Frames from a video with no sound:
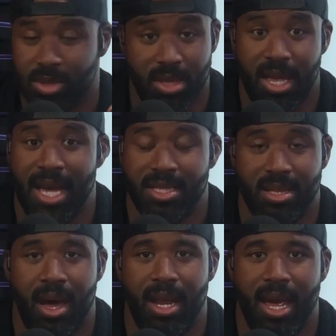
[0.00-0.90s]
the last
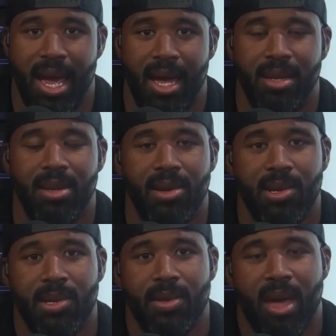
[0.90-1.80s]
thought I had.
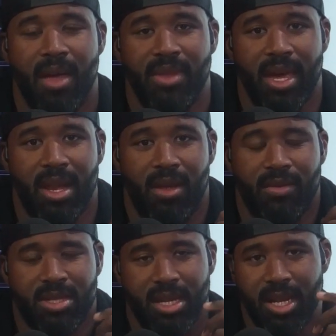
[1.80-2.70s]
And then all of
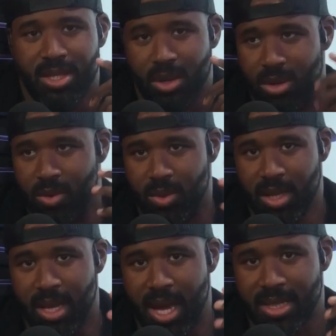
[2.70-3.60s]
a sudden I started to
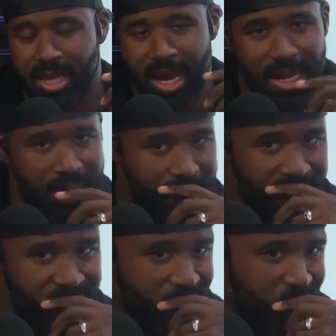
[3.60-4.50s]
realize, like,
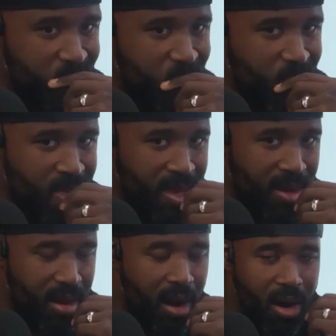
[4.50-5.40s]

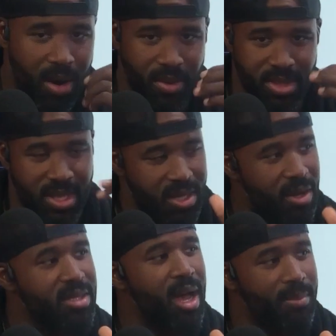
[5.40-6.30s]
oh, I was sitting
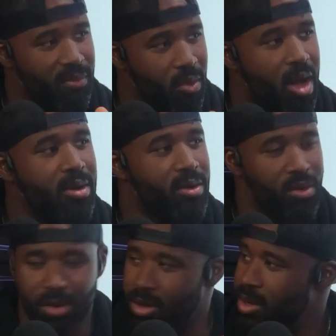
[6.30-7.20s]
on top of a water
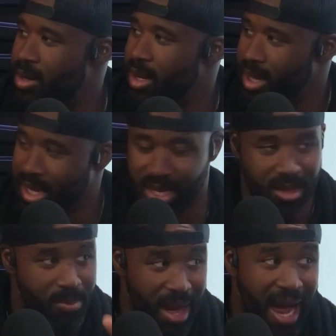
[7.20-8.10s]
cooler, like in
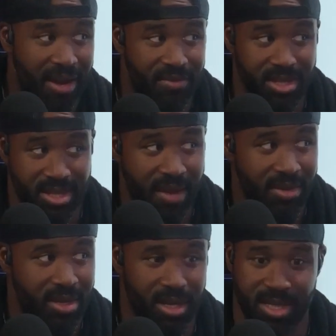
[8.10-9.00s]
the back of the
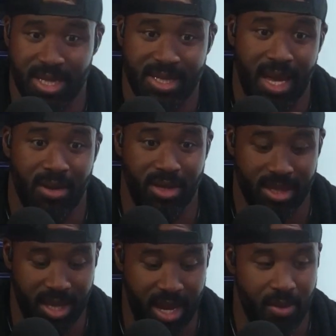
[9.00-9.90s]
7-ton, because I sat on
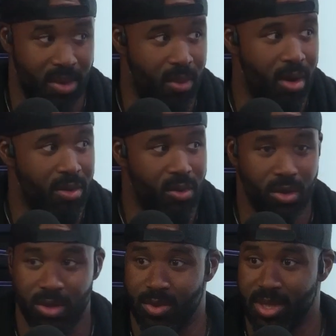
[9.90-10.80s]
this Gatorade water cooler
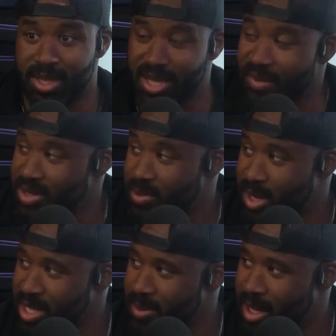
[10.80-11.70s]
because it was the safest
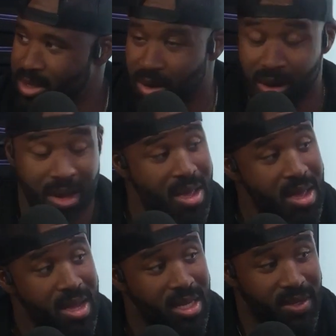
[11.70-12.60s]
place back there.
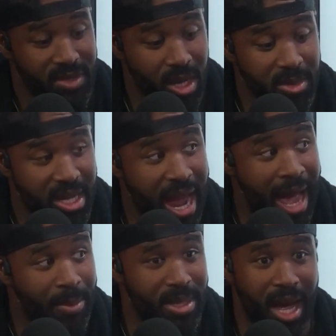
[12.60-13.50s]
Because if something
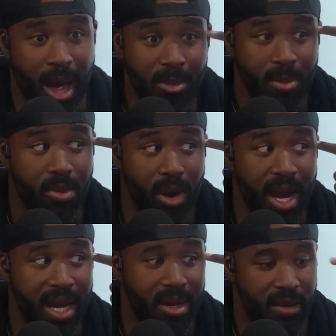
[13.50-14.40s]
happened, I'm the
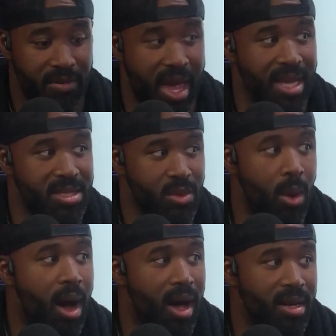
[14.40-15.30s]
brain of that
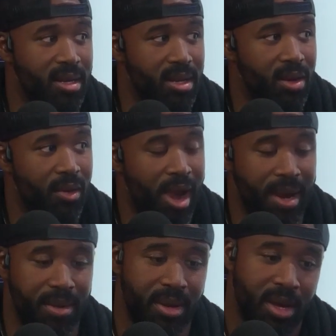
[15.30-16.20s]
squad, you know?
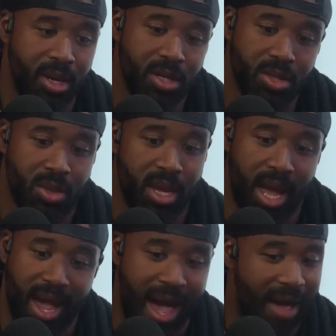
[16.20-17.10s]
And so, like,
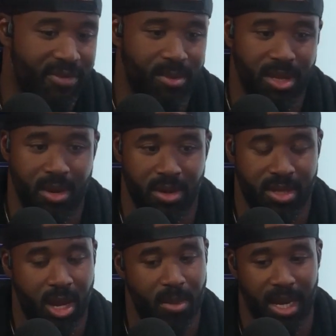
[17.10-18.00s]
I have to be there to
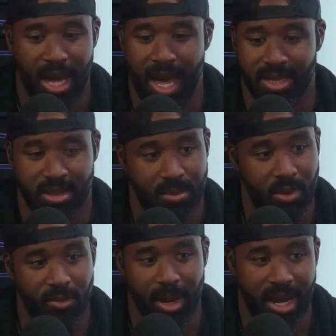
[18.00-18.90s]
tell my guys and to
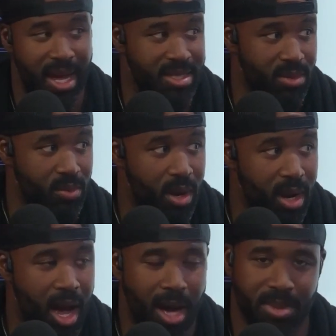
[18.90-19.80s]
move my guys and to run
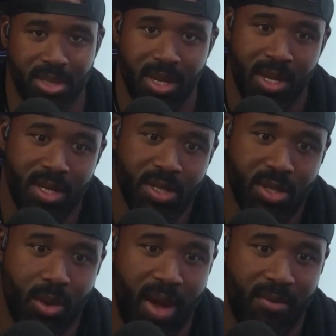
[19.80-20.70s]
ops.
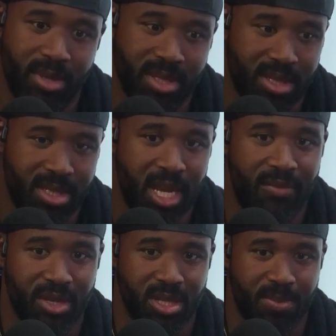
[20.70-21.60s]
So I was in the
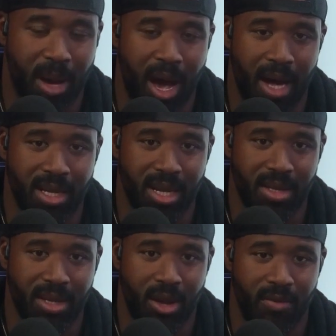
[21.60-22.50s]
safest spot, and
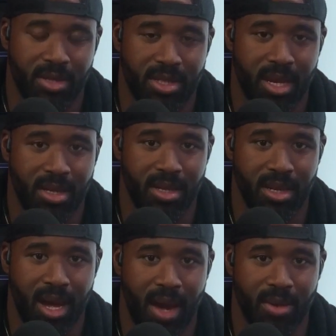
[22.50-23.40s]
then all of a sudden,
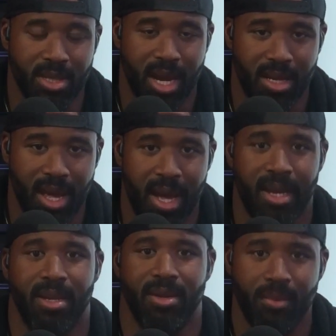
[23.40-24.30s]
I was kind of like,